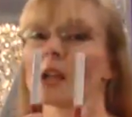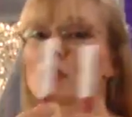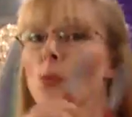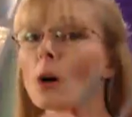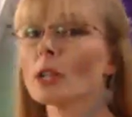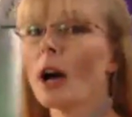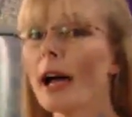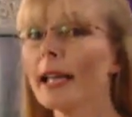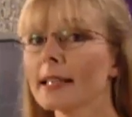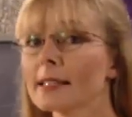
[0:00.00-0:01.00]
So what
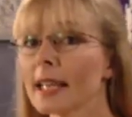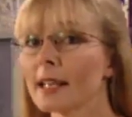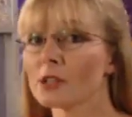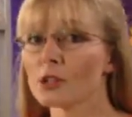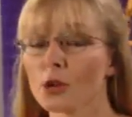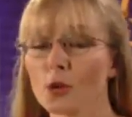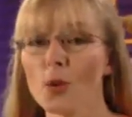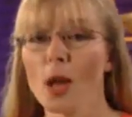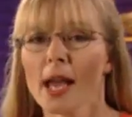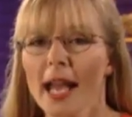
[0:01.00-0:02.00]
I intend to
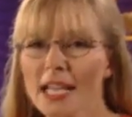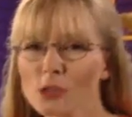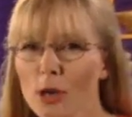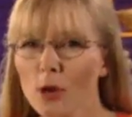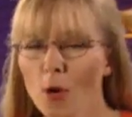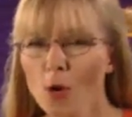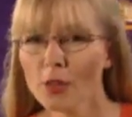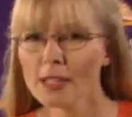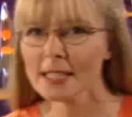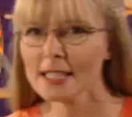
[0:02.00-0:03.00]
do is record
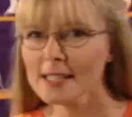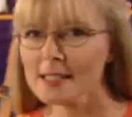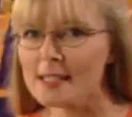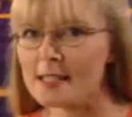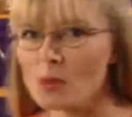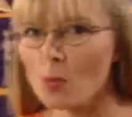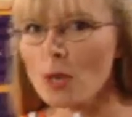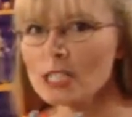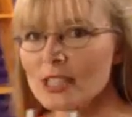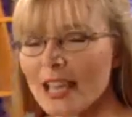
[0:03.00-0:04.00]
the distances at
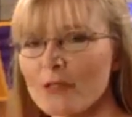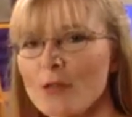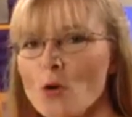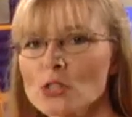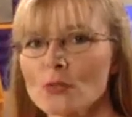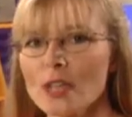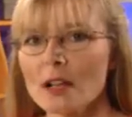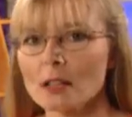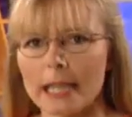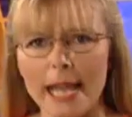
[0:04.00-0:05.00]
which that force
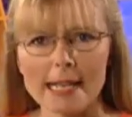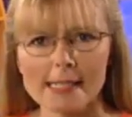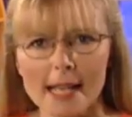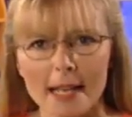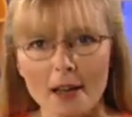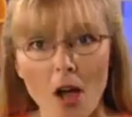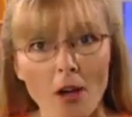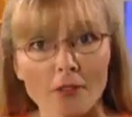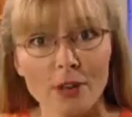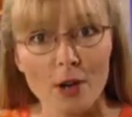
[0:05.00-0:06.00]
field kicks in
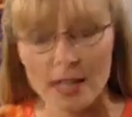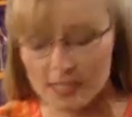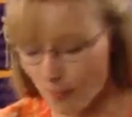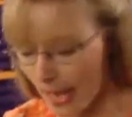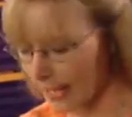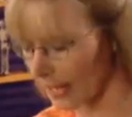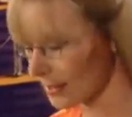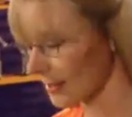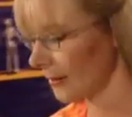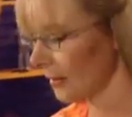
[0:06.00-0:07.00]
on various
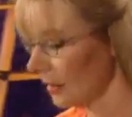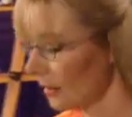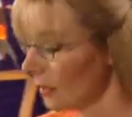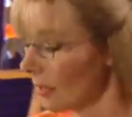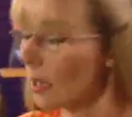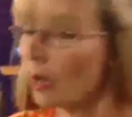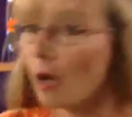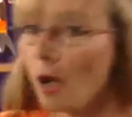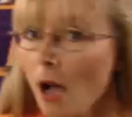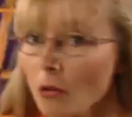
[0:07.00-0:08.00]
magnets.
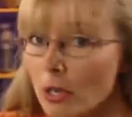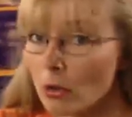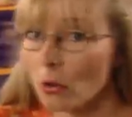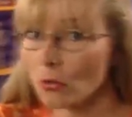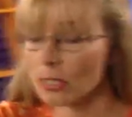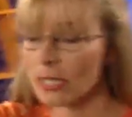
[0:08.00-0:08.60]
I'll record the